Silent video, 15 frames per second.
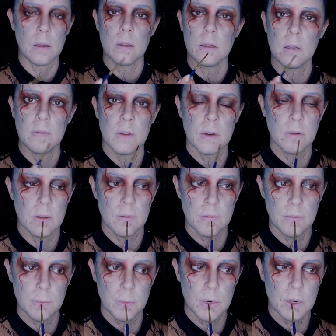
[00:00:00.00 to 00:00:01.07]
A little bit of
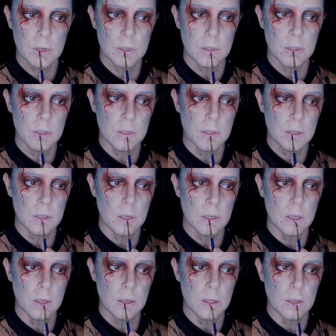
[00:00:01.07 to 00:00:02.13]
burgundy in the
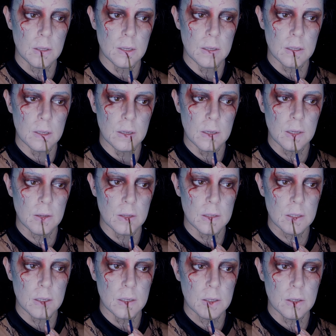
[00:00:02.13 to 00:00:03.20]
shade on the
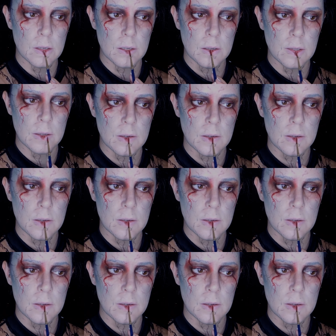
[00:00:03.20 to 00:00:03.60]
center.